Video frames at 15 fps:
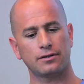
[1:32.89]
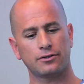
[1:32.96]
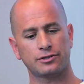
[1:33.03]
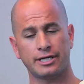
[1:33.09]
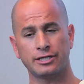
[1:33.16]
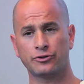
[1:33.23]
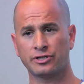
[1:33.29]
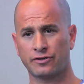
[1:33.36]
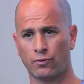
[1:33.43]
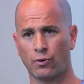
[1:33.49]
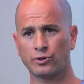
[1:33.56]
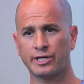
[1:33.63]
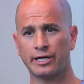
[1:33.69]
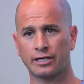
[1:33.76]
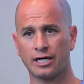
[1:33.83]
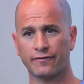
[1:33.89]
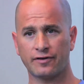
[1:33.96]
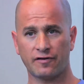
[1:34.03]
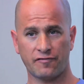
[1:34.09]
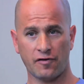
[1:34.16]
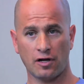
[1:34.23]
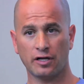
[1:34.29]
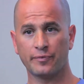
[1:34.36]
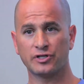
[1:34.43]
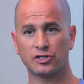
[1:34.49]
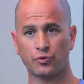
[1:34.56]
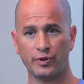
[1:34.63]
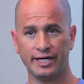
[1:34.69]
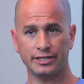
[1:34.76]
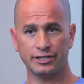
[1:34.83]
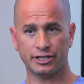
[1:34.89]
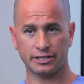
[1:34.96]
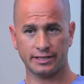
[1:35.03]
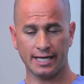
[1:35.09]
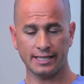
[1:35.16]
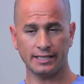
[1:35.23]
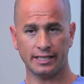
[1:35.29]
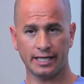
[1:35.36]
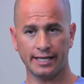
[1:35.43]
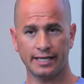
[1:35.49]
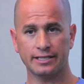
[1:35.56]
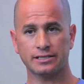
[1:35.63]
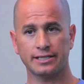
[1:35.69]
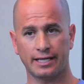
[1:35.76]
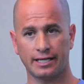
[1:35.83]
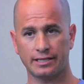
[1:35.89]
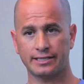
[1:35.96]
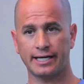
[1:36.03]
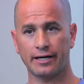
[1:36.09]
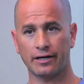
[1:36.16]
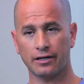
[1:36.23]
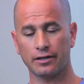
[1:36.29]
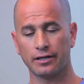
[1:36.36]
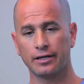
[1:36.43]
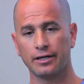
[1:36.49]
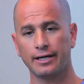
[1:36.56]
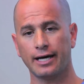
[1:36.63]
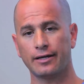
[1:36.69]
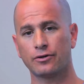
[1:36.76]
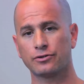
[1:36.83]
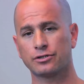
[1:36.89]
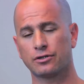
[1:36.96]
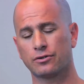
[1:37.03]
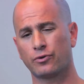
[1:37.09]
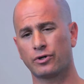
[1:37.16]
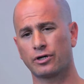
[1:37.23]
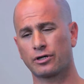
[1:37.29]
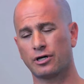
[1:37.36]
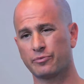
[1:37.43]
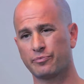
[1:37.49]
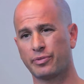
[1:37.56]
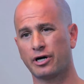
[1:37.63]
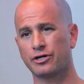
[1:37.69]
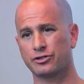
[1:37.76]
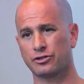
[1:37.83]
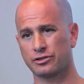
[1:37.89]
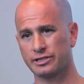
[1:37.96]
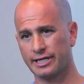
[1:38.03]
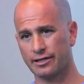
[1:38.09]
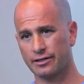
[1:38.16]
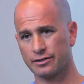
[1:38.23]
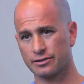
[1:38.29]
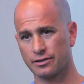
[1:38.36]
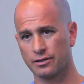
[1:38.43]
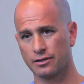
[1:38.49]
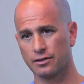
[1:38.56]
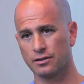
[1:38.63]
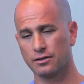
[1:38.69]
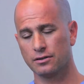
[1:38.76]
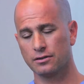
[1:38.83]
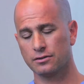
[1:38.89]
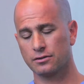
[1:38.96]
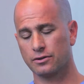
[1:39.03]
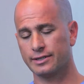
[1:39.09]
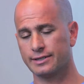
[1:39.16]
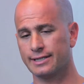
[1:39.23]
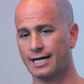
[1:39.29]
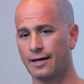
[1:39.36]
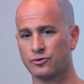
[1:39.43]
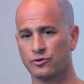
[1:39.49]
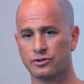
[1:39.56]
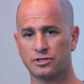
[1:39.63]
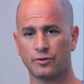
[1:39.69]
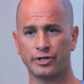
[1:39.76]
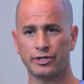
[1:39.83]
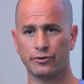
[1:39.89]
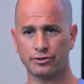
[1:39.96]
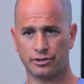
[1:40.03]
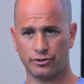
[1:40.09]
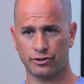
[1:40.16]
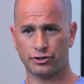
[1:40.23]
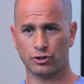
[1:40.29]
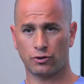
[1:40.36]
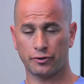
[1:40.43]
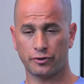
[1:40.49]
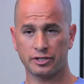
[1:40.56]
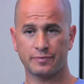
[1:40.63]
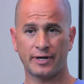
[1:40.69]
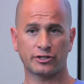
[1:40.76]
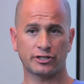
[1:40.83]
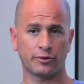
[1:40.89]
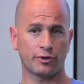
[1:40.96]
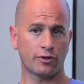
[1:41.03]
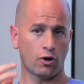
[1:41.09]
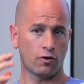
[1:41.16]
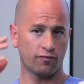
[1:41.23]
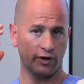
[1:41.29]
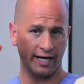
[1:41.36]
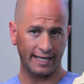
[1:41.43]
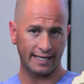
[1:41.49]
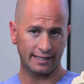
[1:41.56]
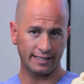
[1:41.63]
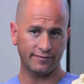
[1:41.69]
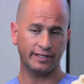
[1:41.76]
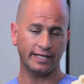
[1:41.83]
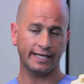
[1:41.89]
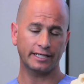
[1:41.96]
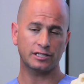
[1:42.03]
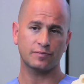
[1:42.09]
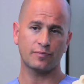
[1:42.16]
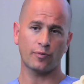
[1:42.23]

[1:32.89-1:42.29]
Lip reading: There's injuries of the rotator cuff that fall in between just tendonitis and a tear, and those are what are called partial tears. So at times when someone uses the shoulder, especially with overhead lifting at